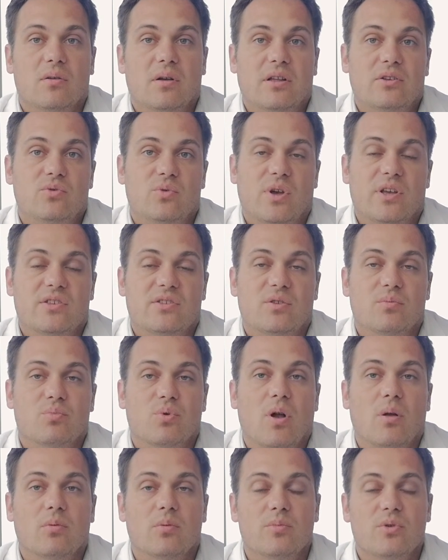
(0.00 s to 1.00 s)
address the
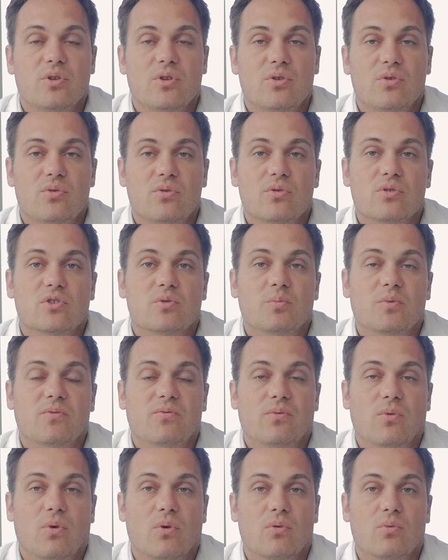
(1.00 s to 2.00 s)
problem in the uterus
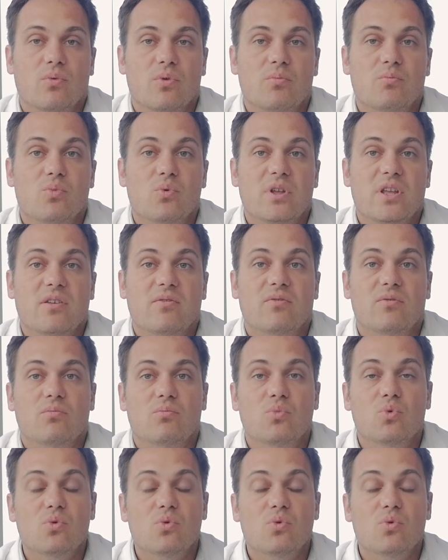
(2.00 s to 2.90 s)
before we even